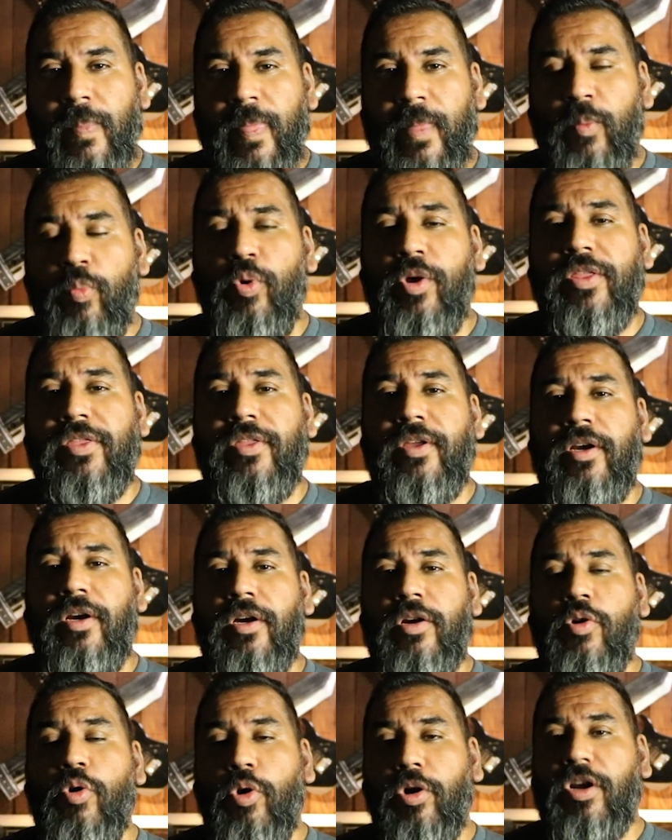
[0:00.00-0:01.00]
what
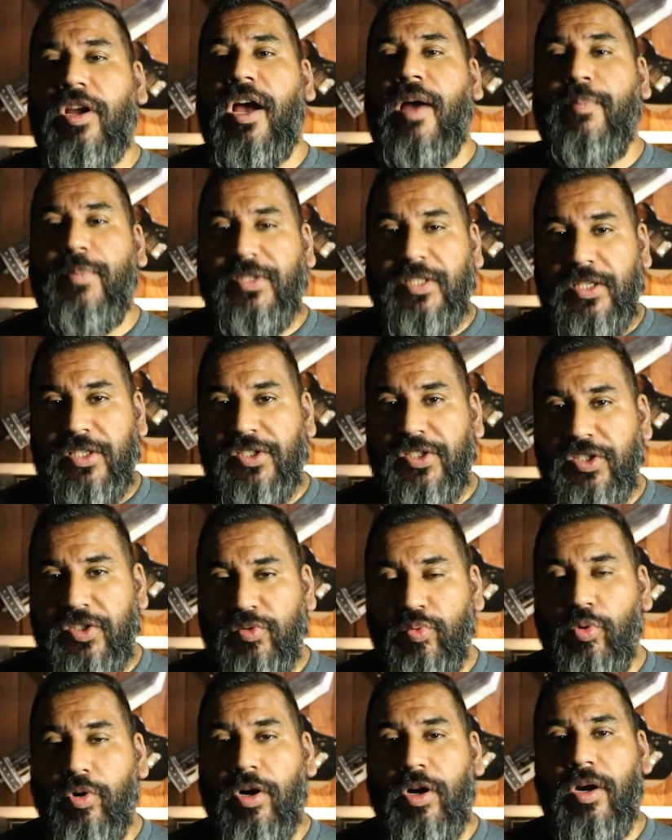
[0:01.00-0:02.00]
their core
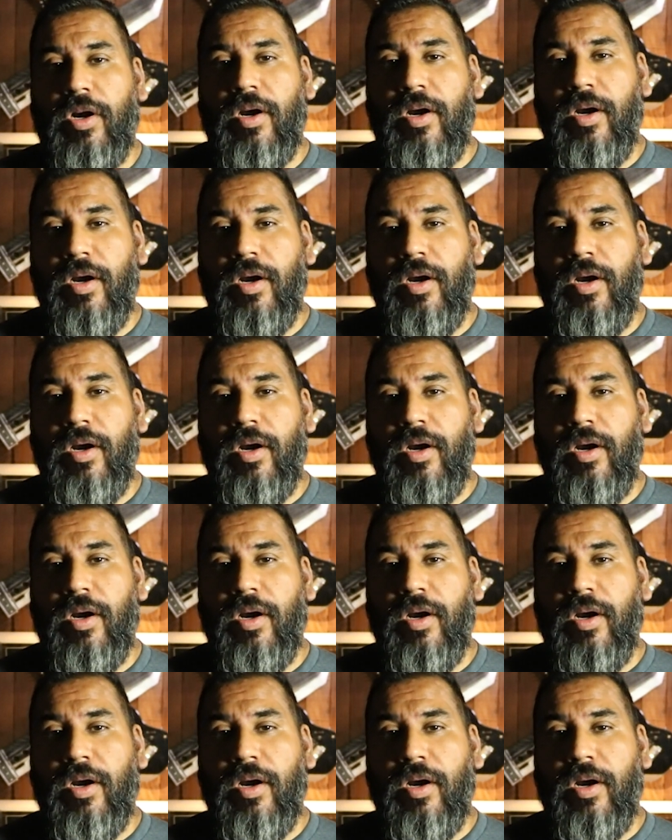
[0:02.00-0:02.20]
competencies were.